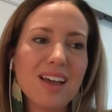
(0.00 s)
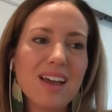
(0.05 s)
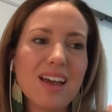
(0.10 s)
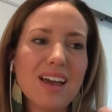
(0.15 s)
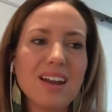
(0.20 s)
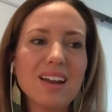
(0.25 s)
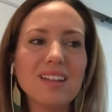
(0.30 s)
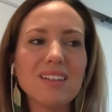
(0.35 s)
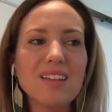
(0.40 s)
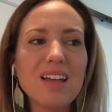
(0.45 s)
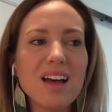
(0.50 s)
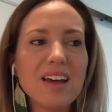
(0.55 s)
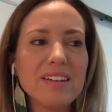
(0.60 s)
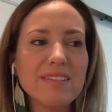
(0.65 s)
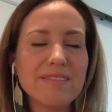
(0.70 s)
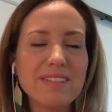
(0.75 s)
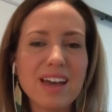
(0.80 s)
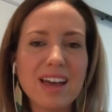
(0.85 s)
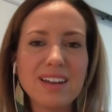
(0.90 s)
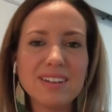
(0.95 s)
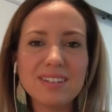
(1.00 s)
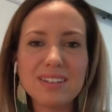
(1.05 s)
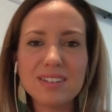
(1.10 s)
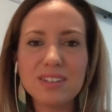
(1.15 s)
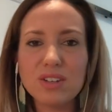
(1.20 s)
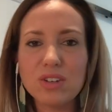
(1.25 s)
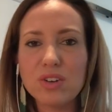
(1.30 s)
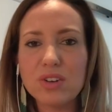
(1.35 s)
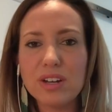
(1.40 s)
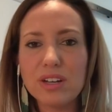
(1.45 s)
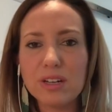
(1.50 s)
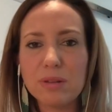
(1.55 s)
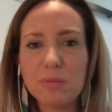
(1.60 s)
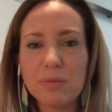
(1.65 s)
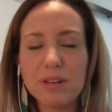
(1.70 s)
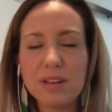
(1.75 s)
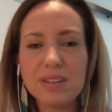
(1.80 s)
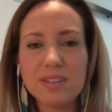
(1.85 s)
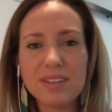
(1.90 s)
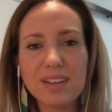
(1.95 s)
And a lot of that doesn't create a
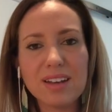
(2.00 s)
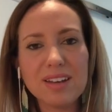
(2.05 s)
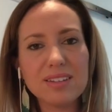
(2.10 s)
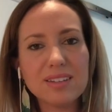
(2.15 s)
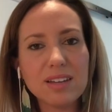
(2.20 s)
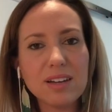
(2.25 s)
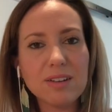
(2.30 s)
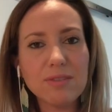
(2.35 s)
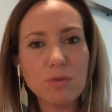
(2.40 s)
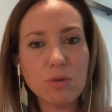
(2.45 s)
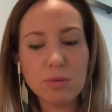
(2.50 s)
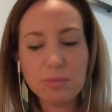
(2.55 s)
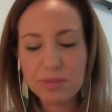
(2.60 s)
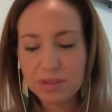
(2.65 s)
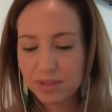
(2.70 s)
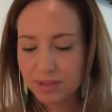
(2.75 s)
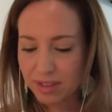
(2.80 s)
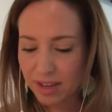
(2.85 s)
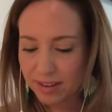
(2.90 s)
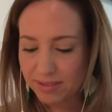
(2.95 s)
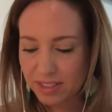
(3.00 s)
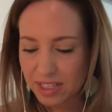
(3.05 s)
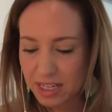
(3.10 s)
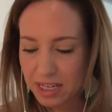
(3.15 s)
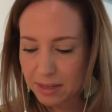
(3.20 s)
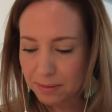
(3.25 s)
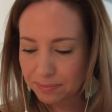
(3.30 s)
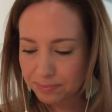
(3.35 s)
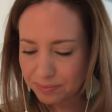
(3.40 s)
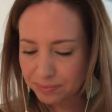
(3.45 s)
place, like I said, of warmth and safety.